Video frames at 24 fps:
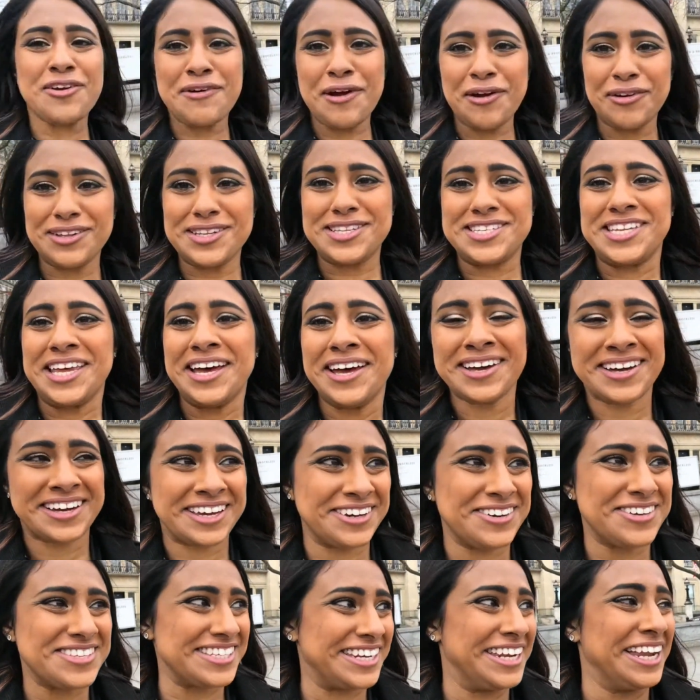around in
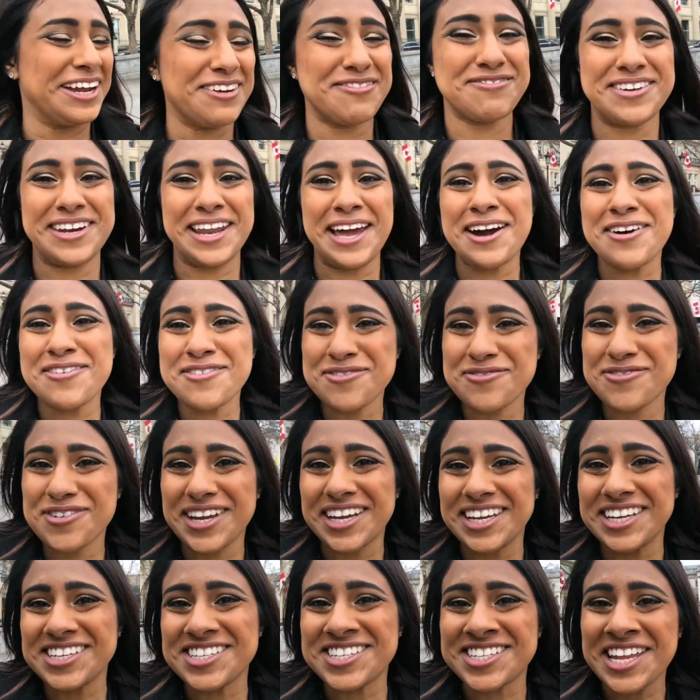circles, and I've now
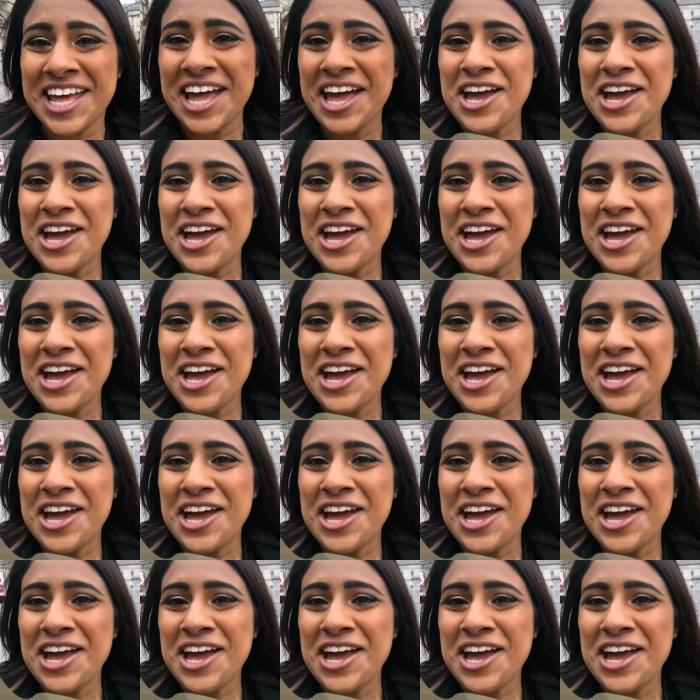reached